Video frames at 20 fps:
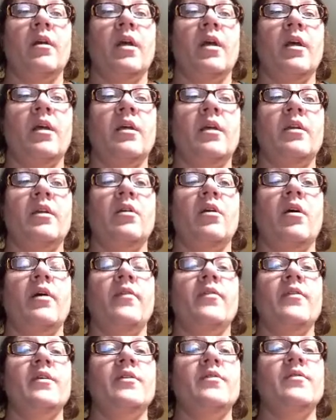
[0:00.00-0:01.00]
And
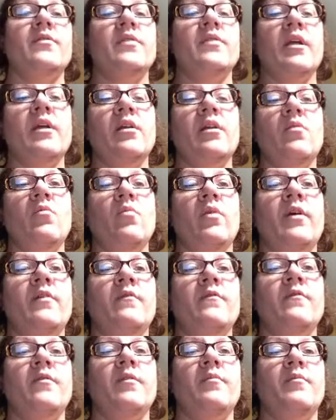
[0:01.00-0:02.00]
on the second
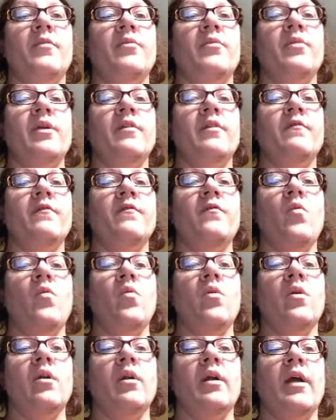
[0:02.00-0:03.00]
one, from 3 to
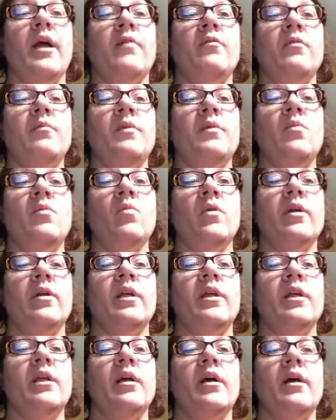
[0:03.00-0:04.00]
4, I would be
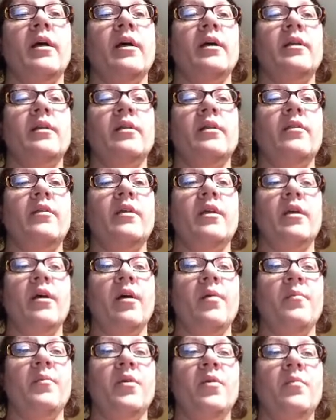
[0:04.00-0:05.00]
working on the
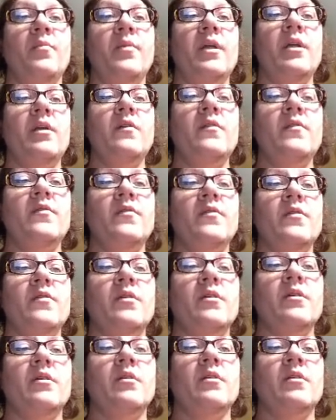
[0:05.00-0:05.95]
upper piece.